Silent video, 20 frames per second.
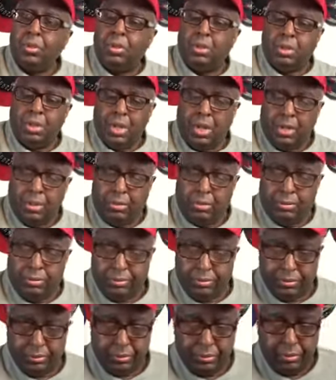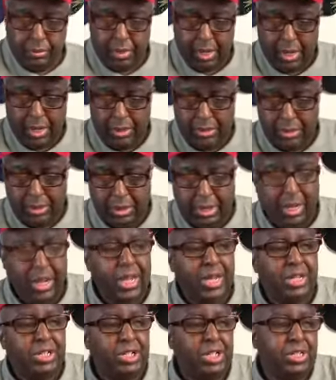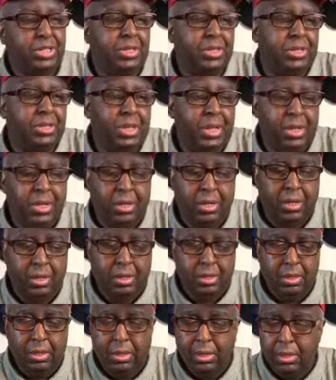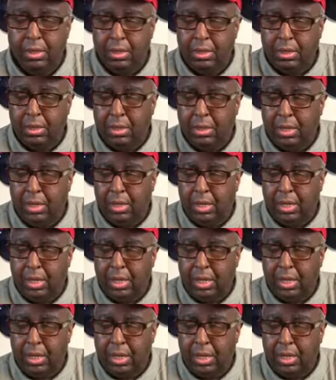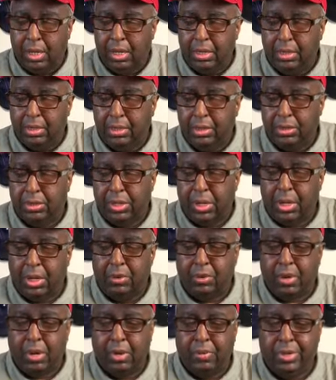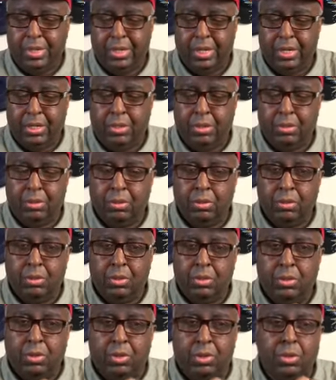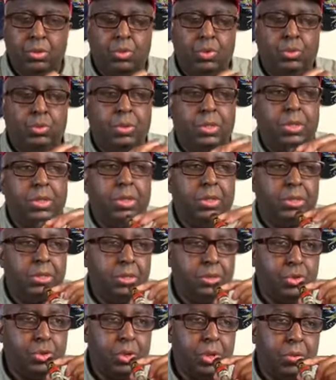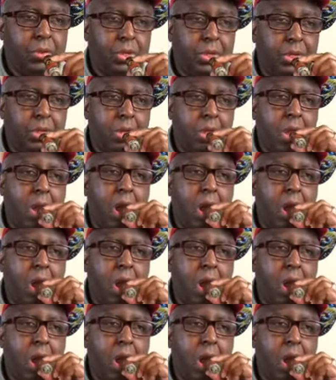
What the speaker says: Now, I had a chance to think and decided what I would use with this, drink with it.